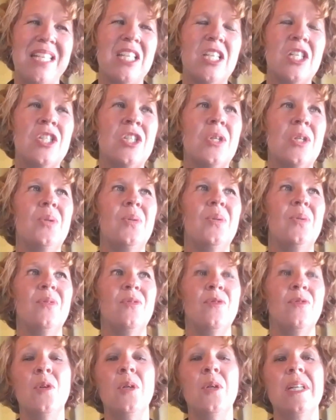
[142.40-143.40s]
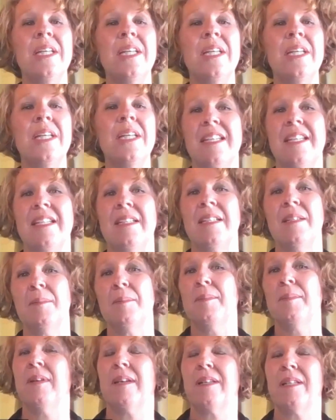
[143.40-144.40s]
so for ECE
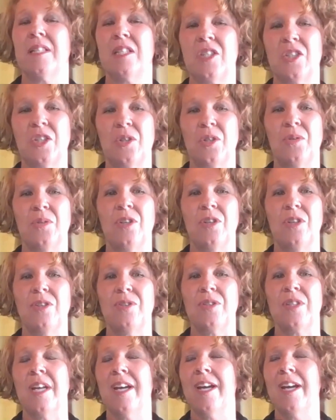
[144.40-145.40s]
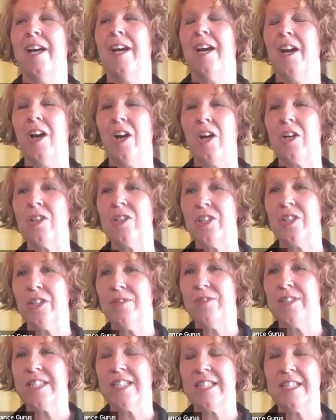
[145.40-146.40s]
Compliance Gurus, our
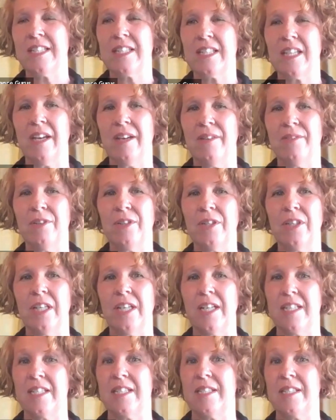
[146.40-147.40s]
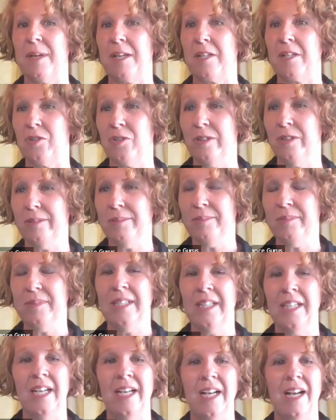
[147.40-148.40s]
services cover a spectrum
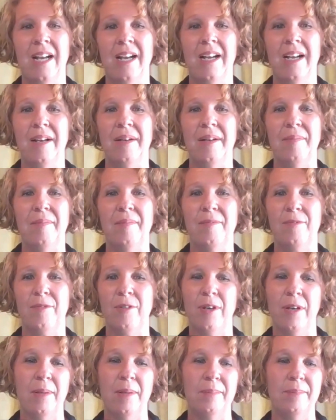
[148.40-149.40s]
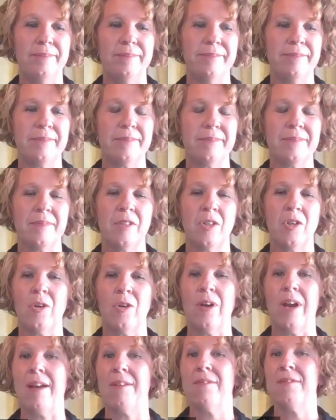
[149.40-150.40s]
from
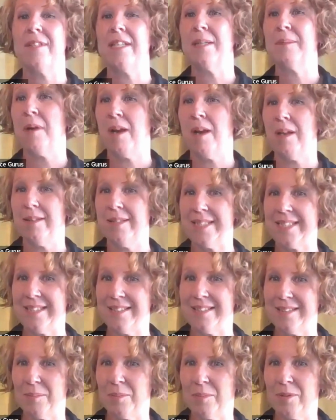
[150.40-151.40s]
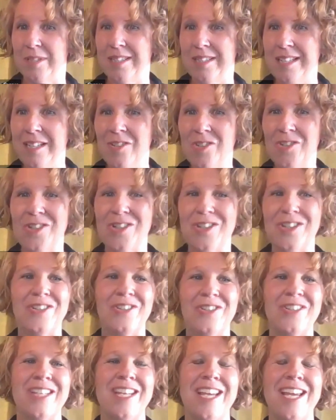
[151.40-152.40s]
crafting policies and
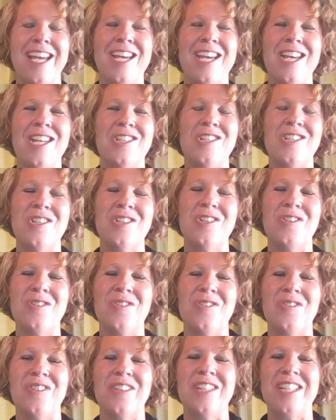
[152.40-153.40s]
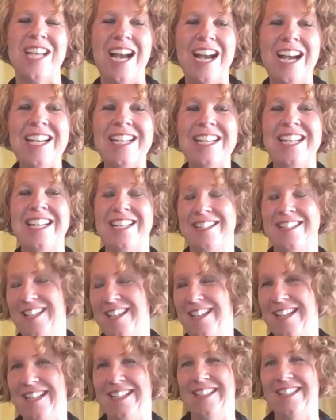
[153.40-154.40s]
procedures to guiding
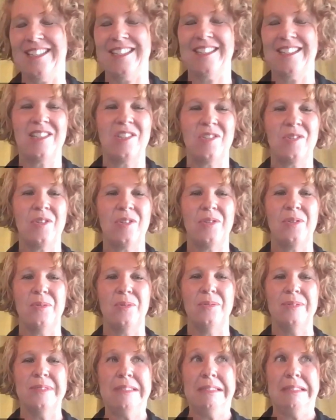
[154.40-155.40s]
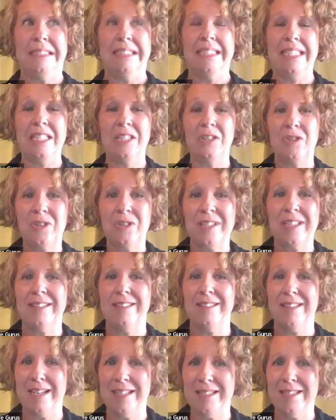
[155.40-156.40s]
clients through intricate
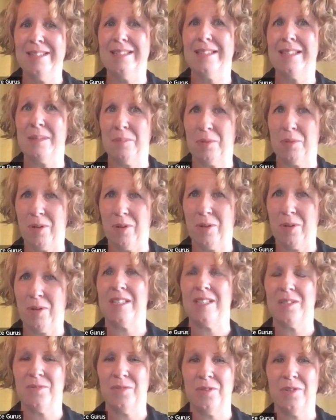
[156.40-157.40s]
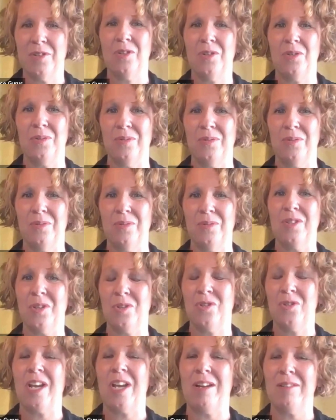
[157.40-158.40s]
licensing process for new
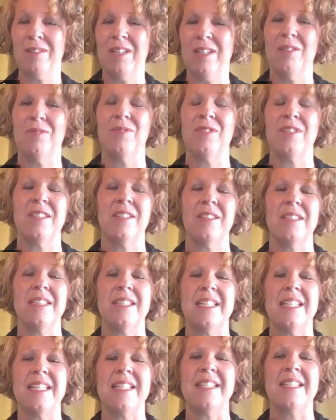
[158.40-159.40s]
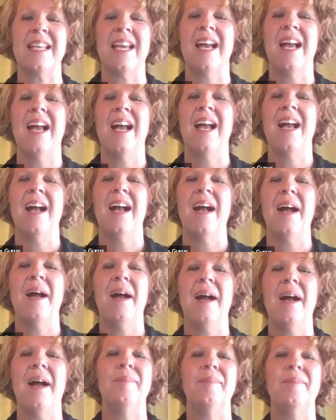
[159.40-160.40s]
childcare facilities.
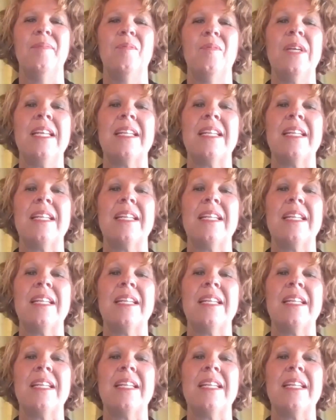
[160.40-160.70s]
We